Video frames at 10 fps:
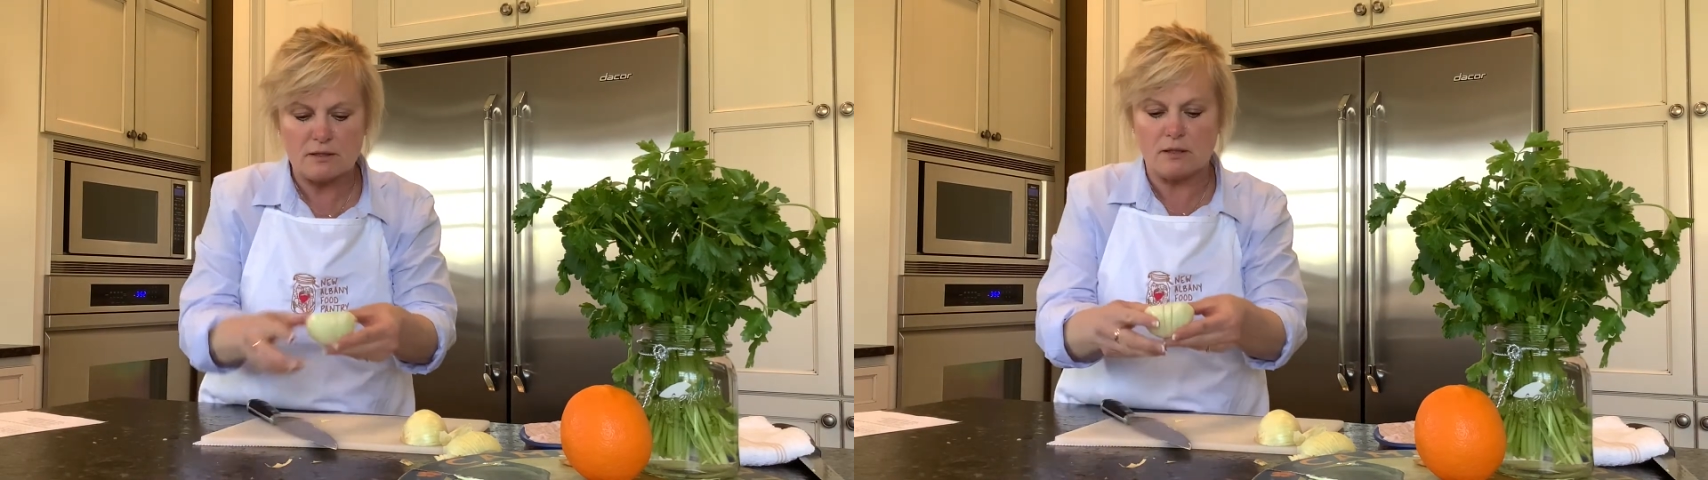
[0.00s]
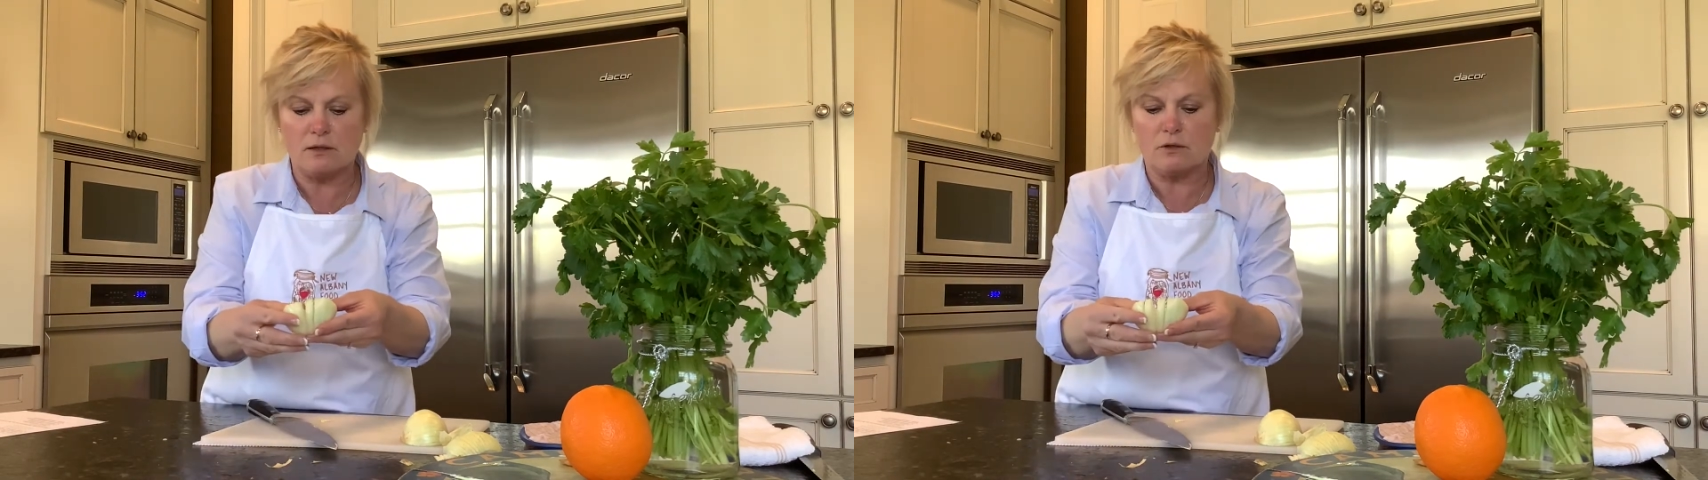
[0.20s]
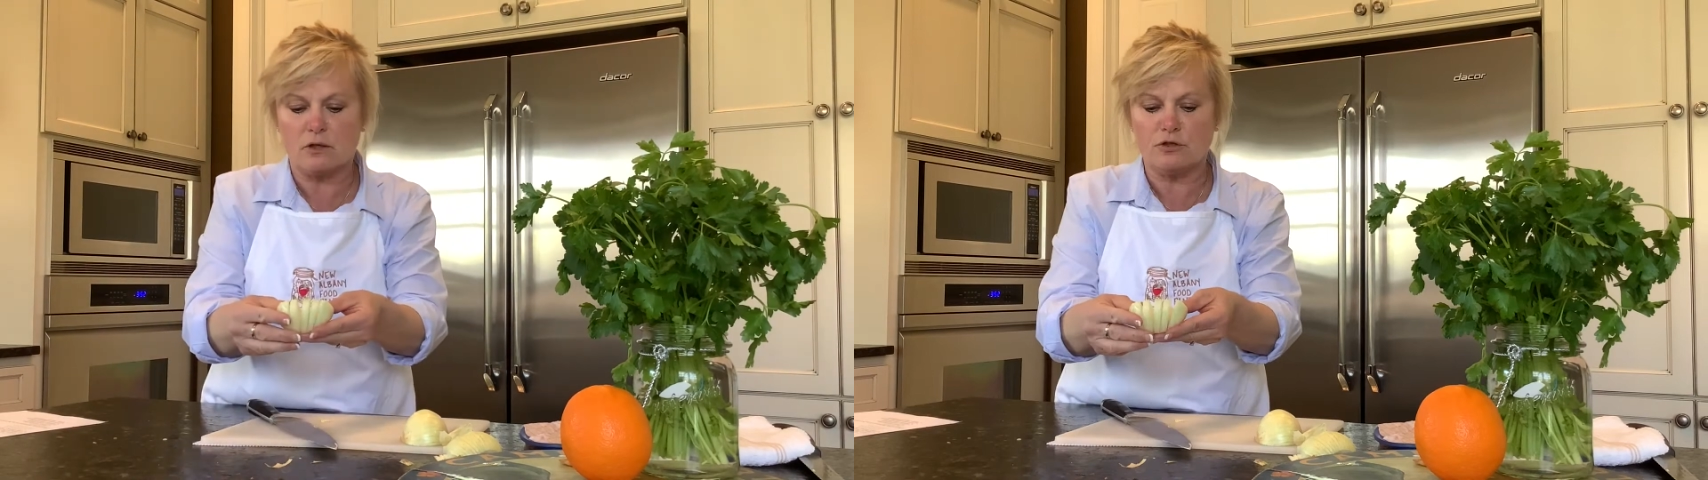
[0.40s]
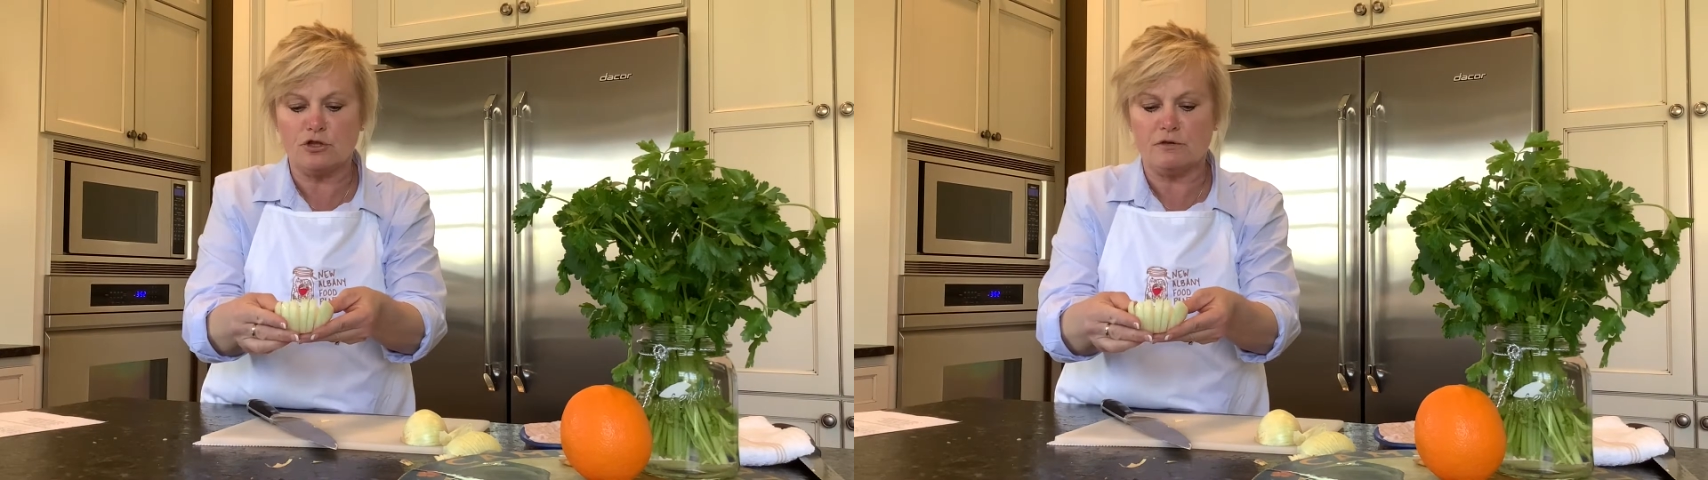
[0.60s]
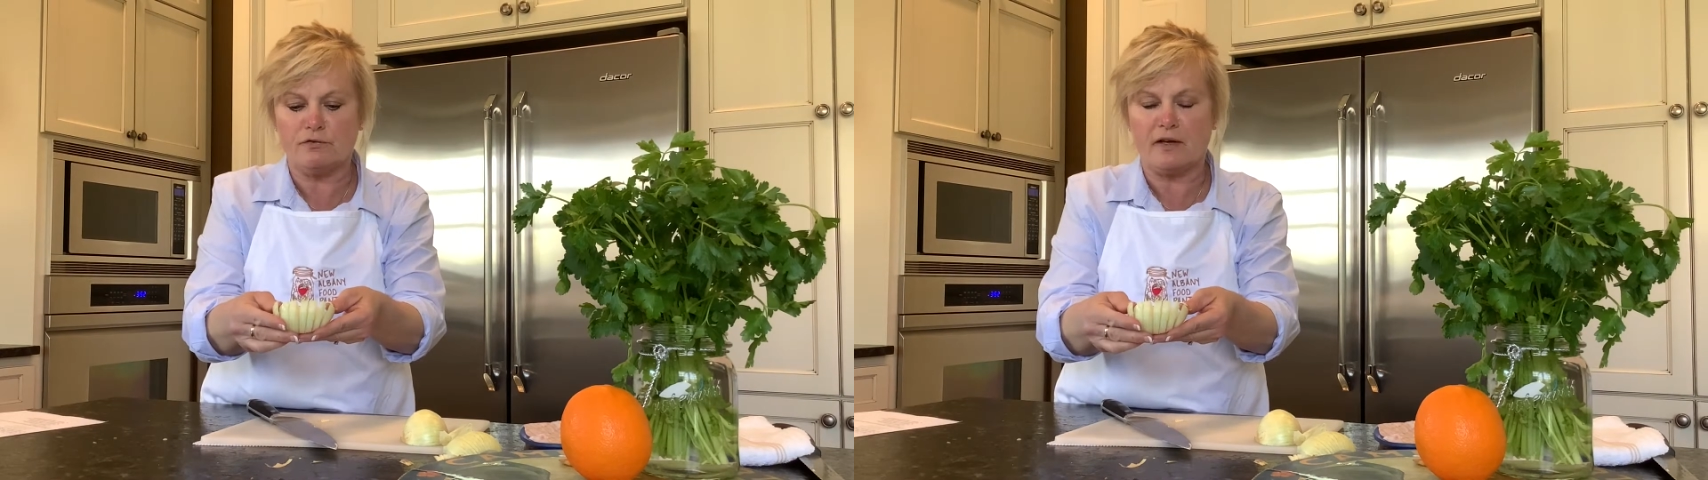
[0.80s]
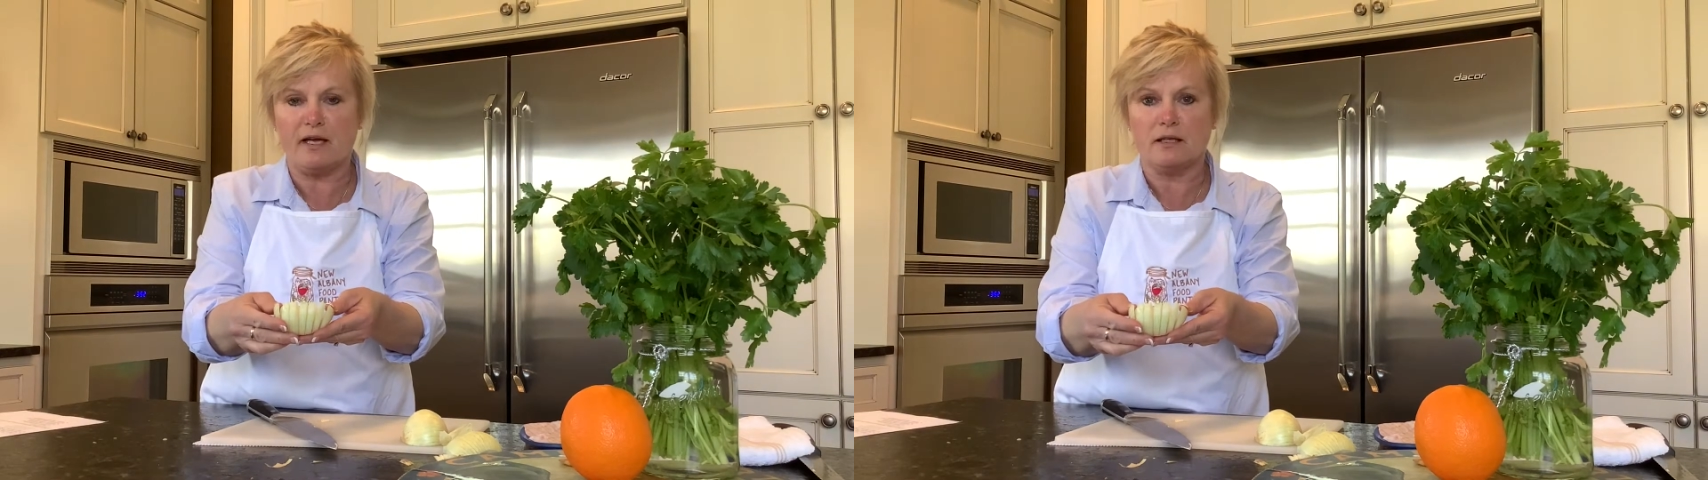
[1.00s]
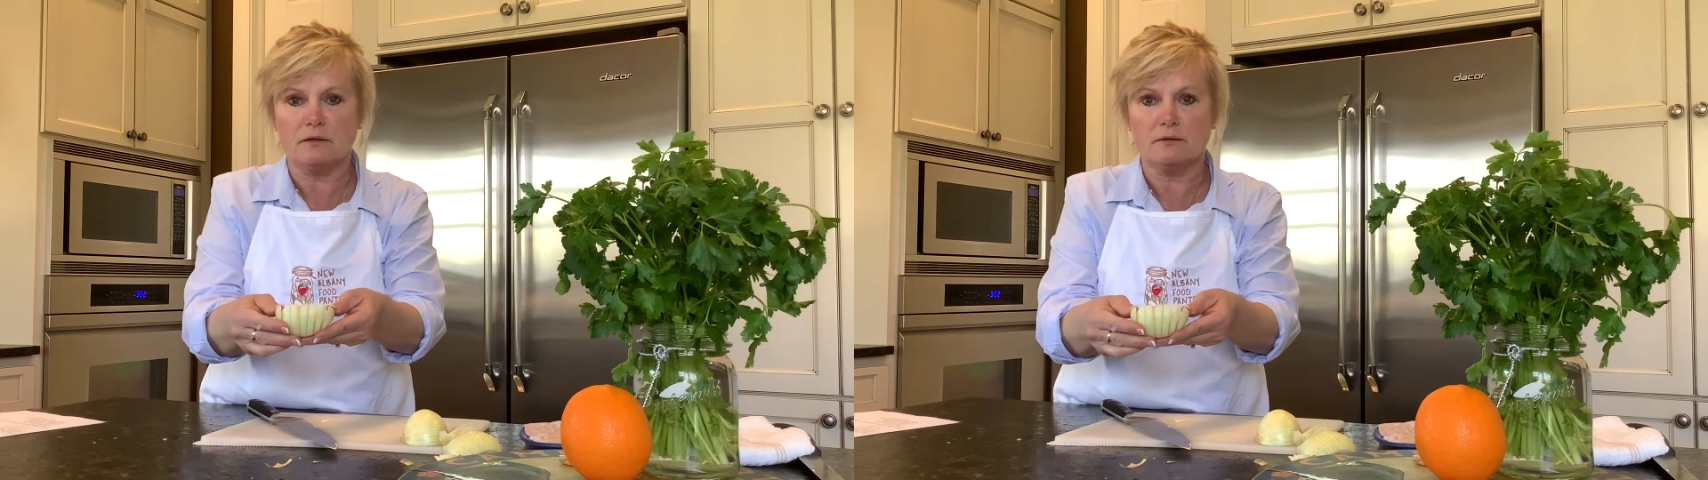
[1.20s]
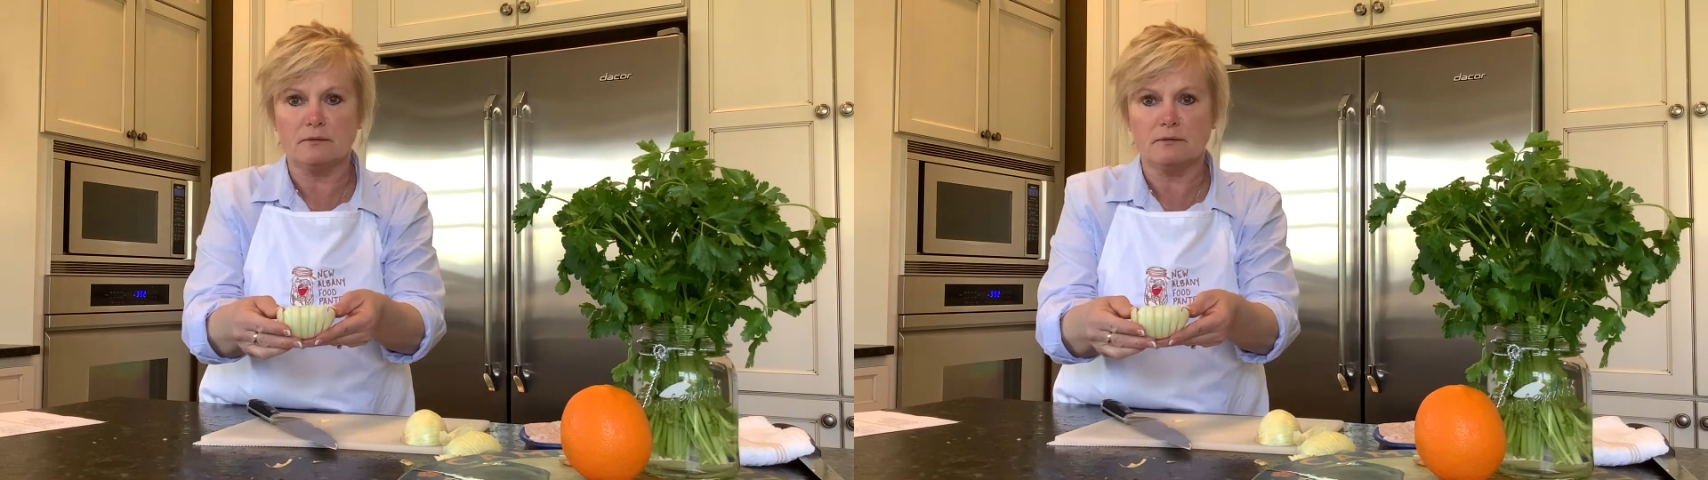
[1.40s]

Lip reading: a little onion fan.